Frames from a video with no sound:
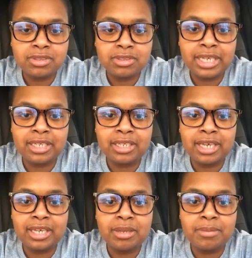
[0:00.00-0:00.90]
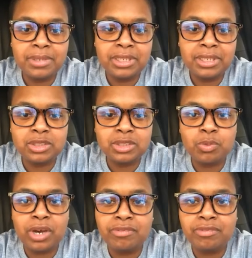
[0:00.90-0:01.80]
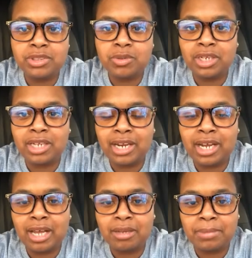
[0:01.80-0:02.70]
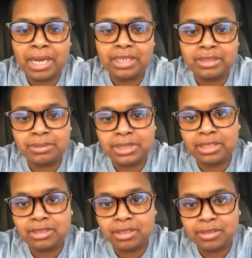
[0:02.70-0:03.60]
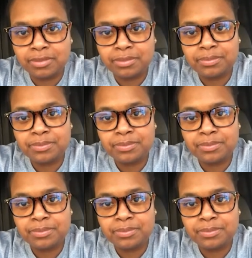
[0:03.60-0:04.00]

Like, like still, him and his wife is doing a lot of behind-the-scenes stuff.